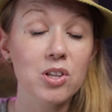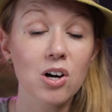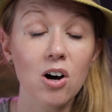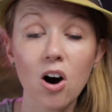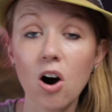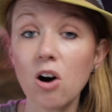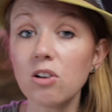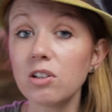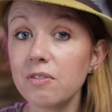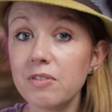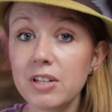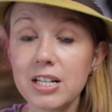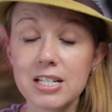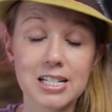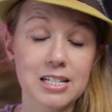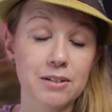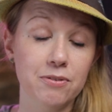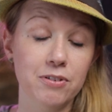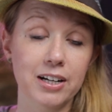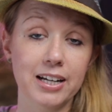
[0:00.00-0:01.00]
with all of
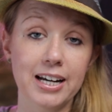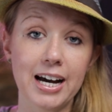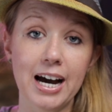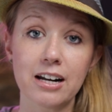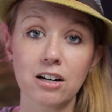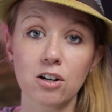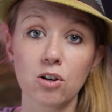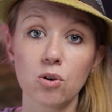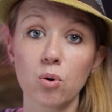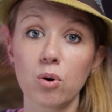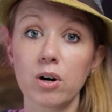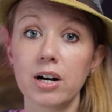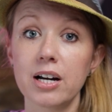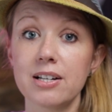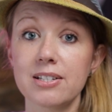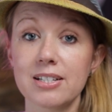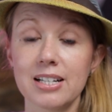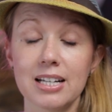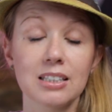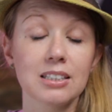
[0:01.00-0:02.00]
these different
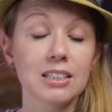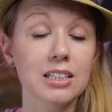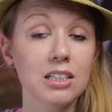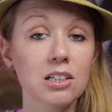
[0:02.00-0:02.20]
categories. It